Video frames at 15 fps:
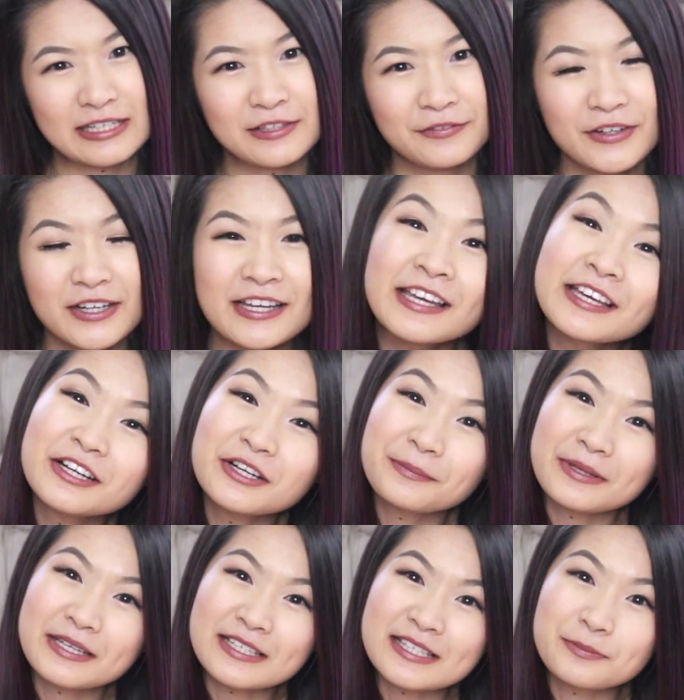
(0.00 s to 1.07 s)
It's very hit or
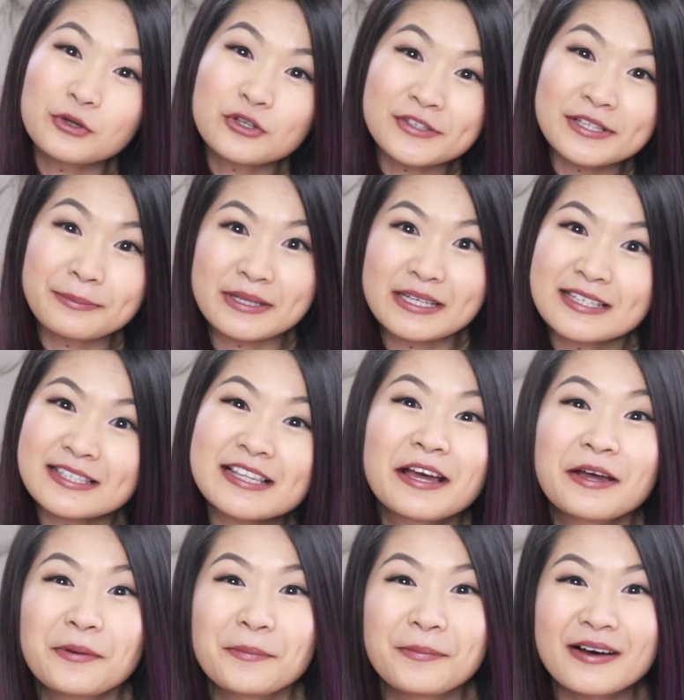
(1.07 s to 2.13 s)
miss, mostly miss,
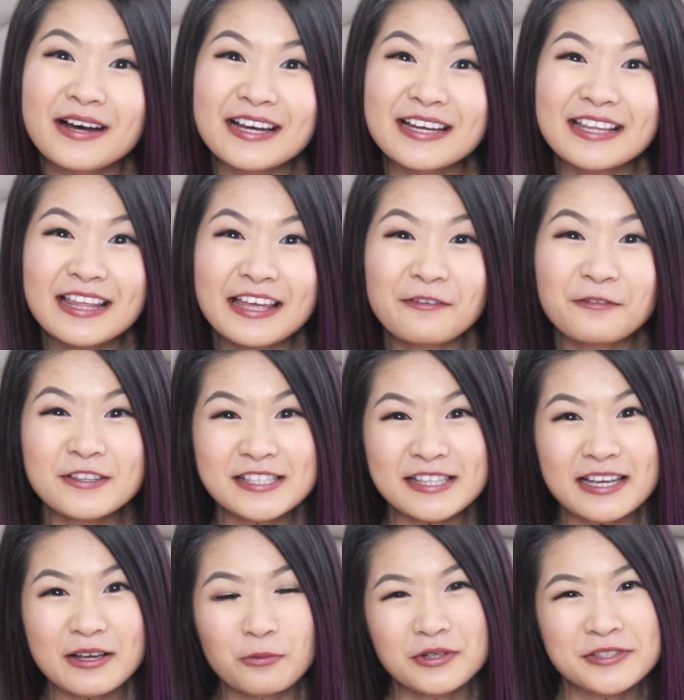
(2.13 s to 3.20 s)
but if it's
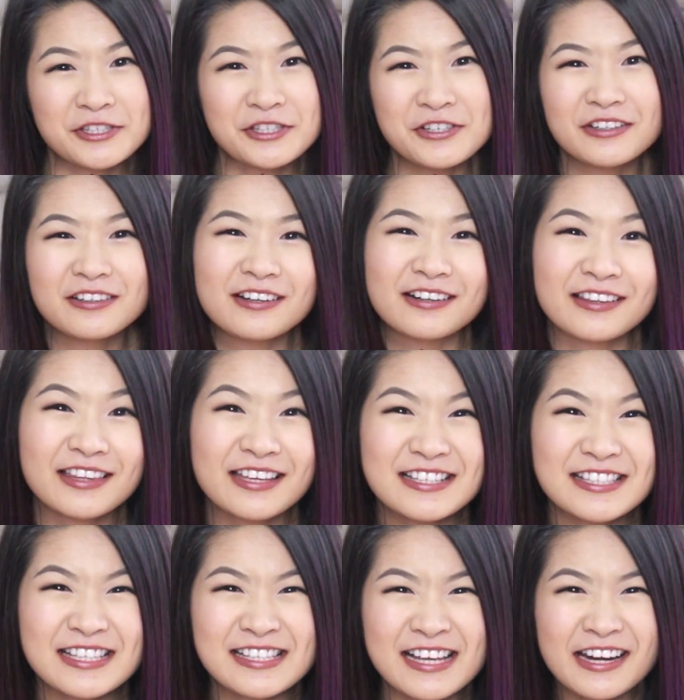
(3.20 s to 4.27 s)
like one to two dollar
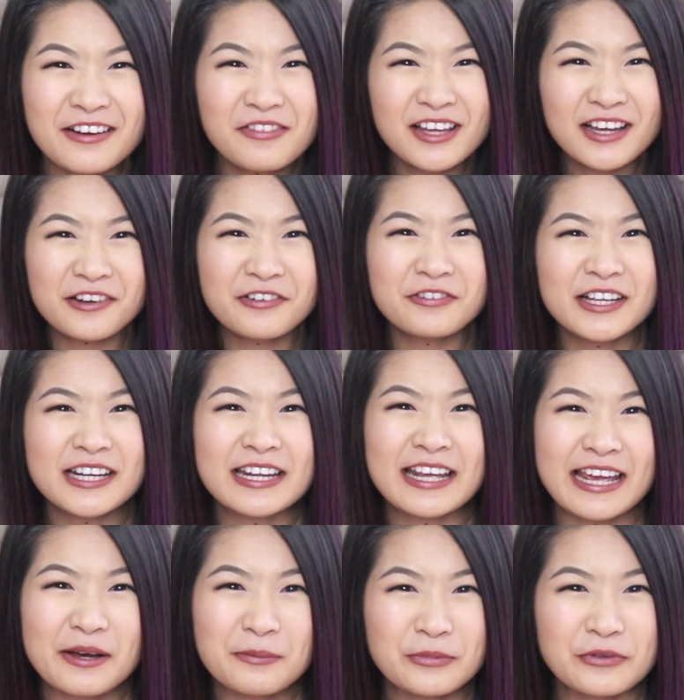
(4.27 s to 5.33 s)
things, it's kind of like a fun
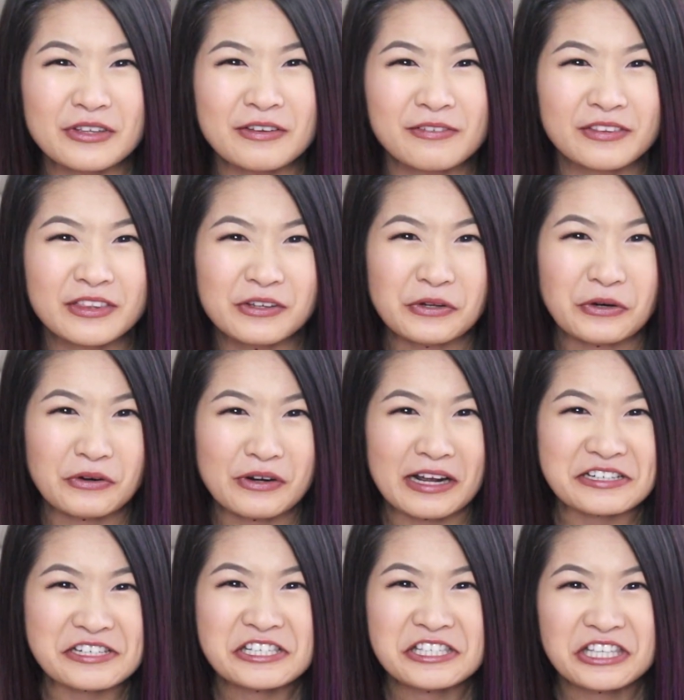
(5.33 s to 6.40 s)
gamble, even though you don't
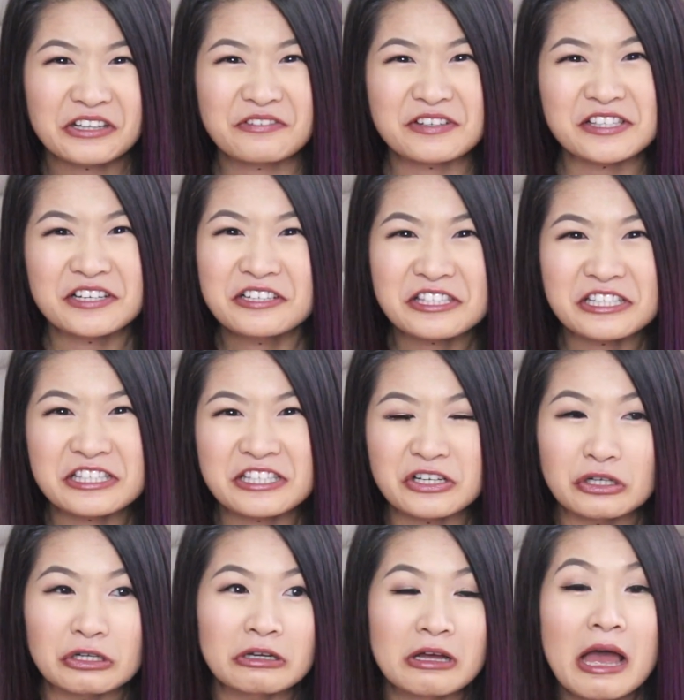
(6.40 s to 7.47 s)
actually see the results
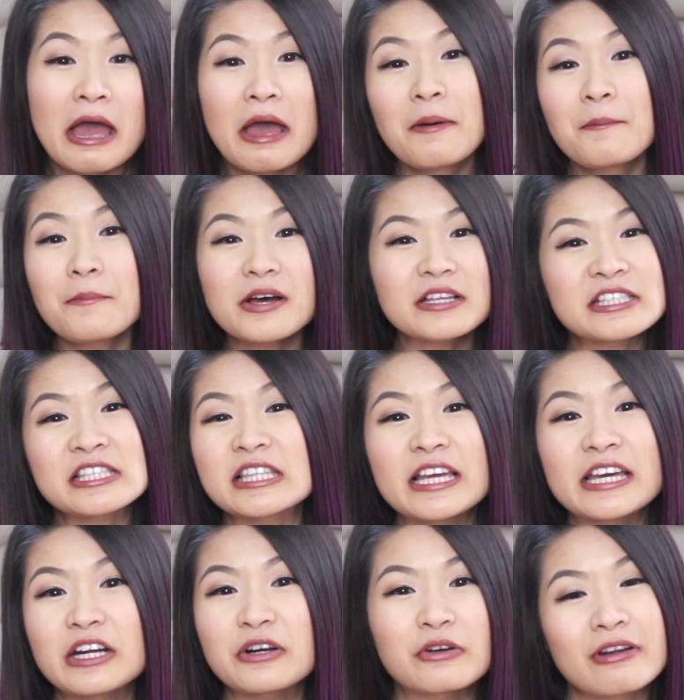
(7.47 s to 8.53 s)
until months
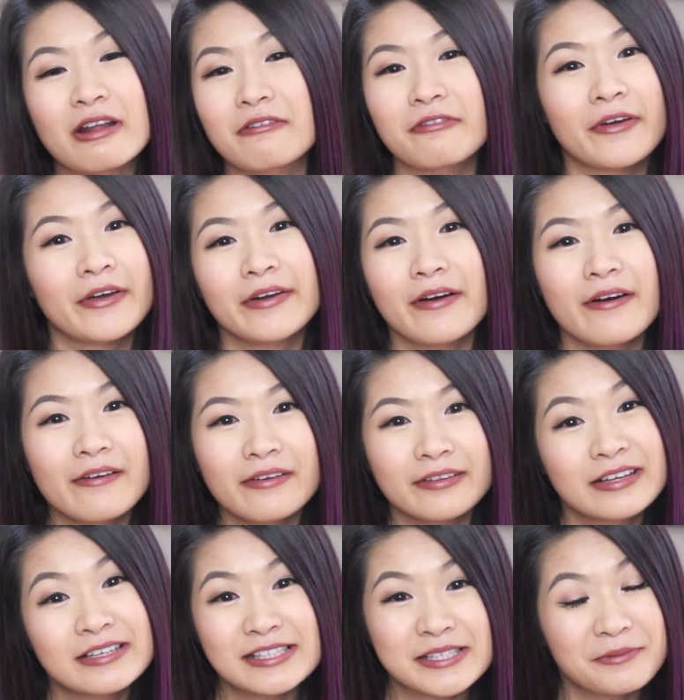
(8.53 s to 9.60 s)
later or never at all,
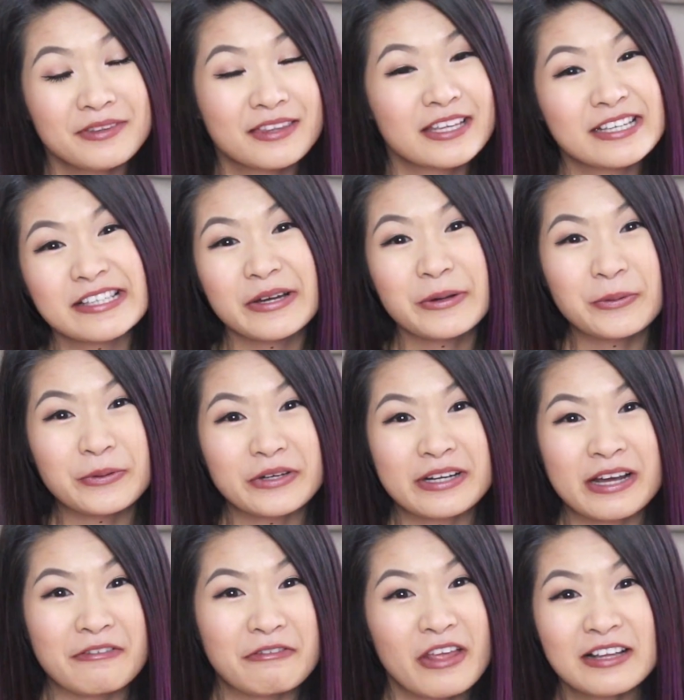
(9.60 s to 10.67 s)
because some of the things I
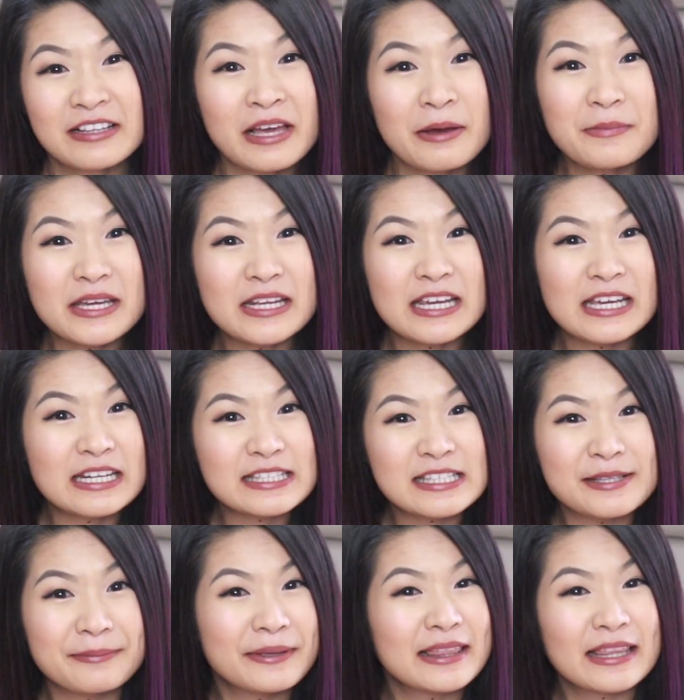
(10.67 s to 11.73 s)
ordered have not come in, and
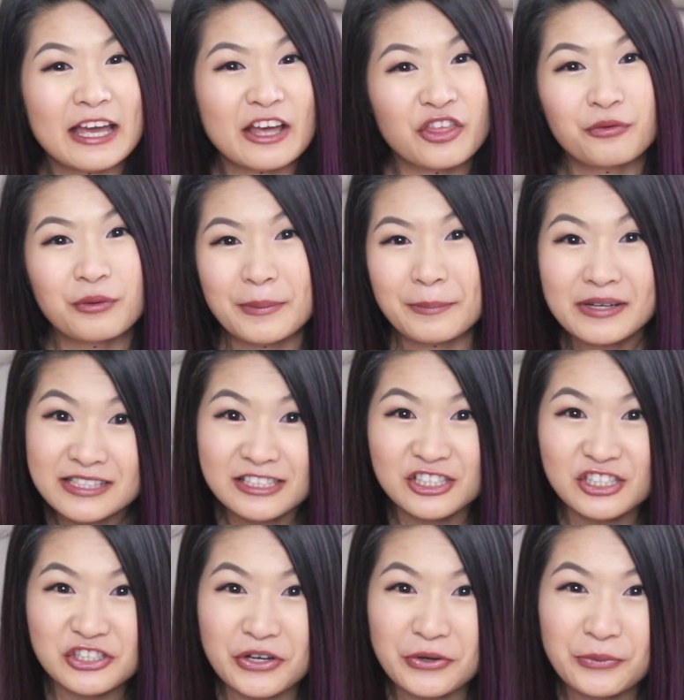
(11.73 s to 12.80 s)
it's been like three months.
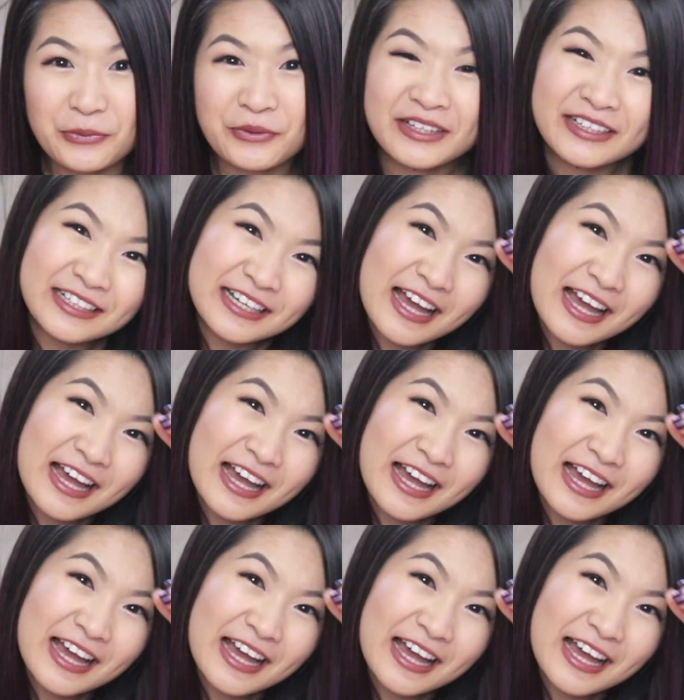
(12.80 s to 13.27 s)
So